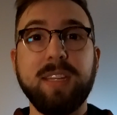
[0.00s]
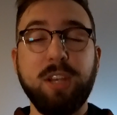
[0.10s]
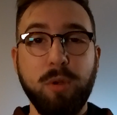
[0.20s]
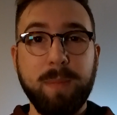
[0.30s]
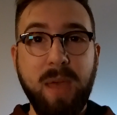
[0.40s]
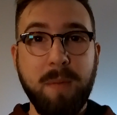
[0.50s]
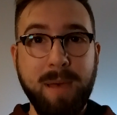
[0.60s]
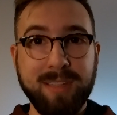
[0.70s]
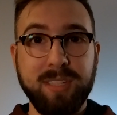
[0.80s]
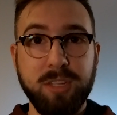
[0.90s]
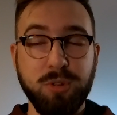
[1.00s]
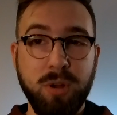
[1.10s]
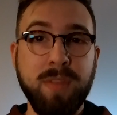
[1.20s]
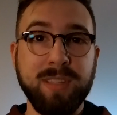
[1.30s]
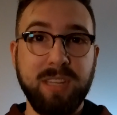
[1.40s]
decrypt that message,
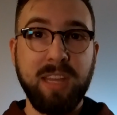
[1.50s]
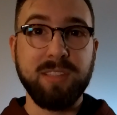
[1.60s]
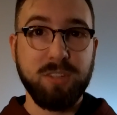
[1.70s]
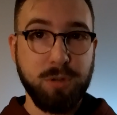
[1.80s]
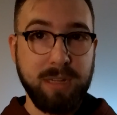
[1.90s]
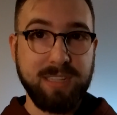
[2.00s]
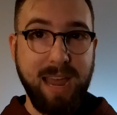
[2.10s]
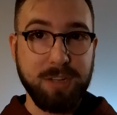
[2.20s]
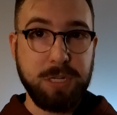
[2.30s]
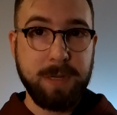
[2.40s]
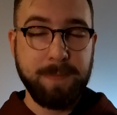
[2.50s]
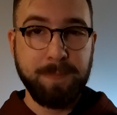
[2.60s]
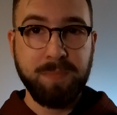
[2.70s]
or in this case, transaction.